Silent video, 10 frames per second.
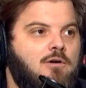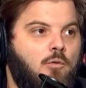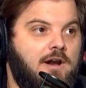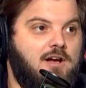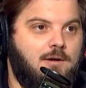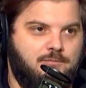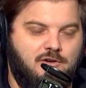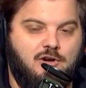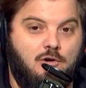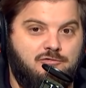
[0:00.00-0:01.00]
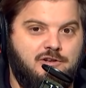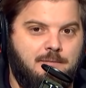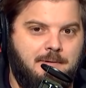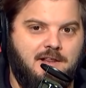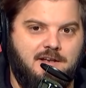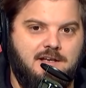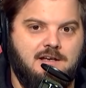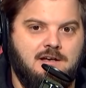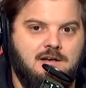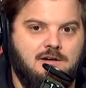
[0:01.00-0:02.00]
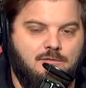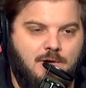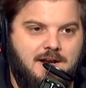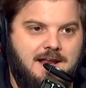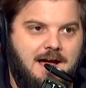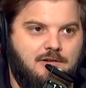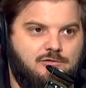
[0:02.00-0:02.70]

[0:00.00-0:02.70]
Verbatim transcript: when it comes to coaching ability right now.